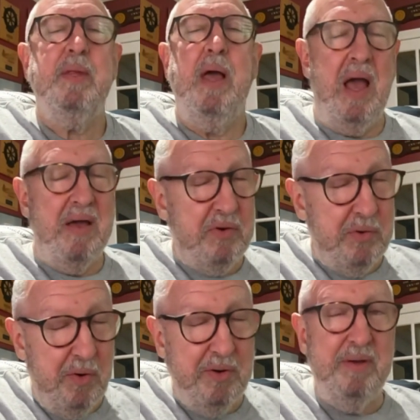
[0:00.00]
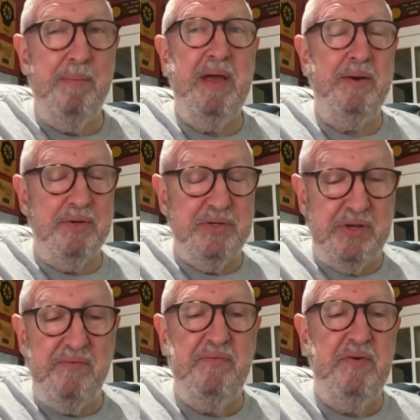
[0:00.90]
I have a Norton Commando, a
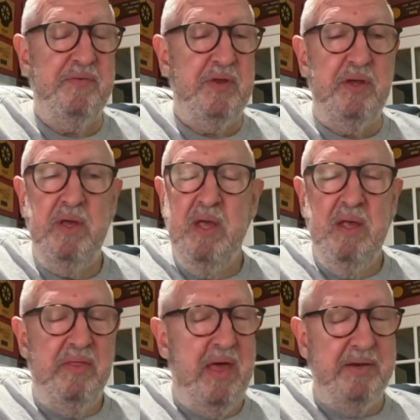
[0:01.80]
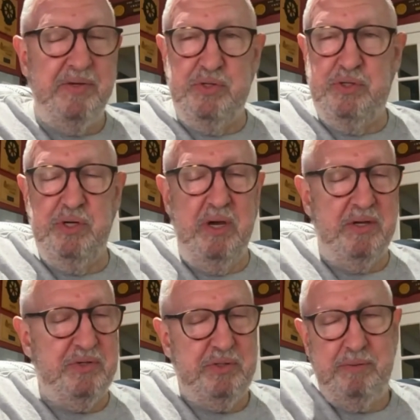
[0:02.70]
750 that is
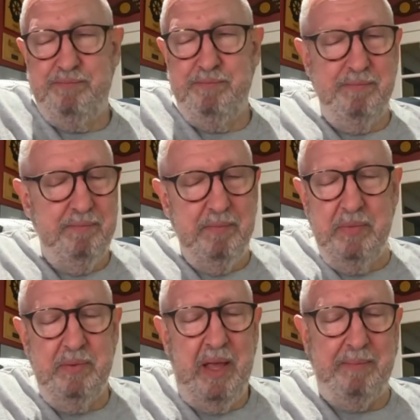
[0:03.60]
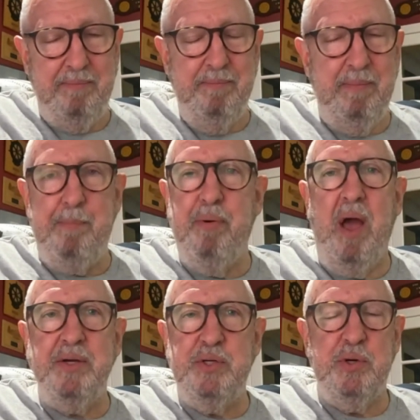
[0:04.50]
just like my
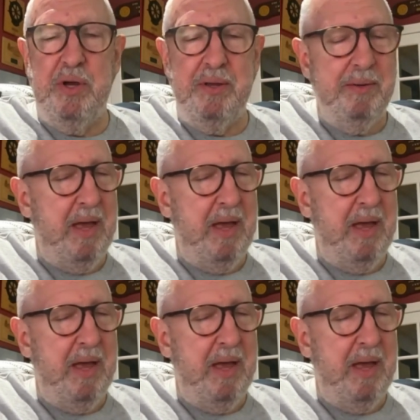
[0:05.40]
pride and joy.